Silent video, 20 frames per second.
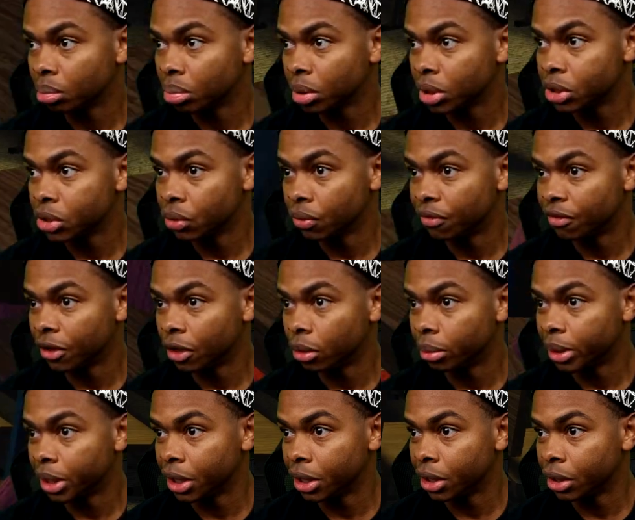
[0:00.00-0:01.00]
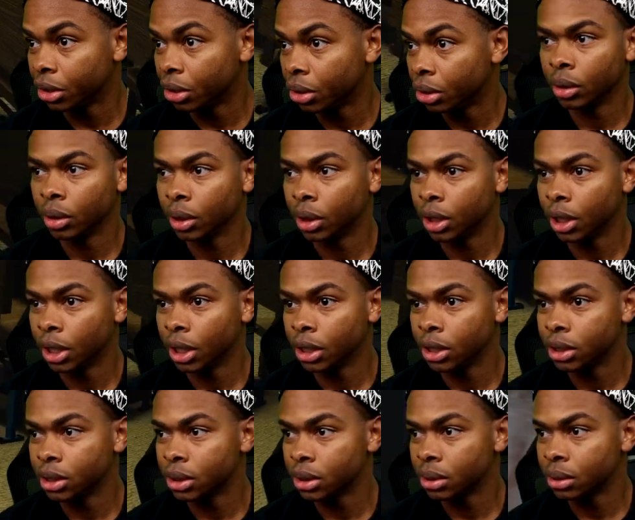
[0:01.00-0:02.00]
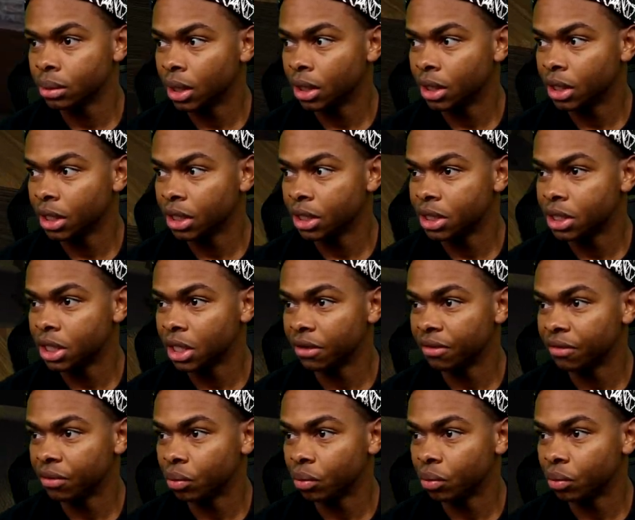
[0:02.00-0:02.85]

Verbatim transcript: Please don't follow me in here. Guys, I think it's safe.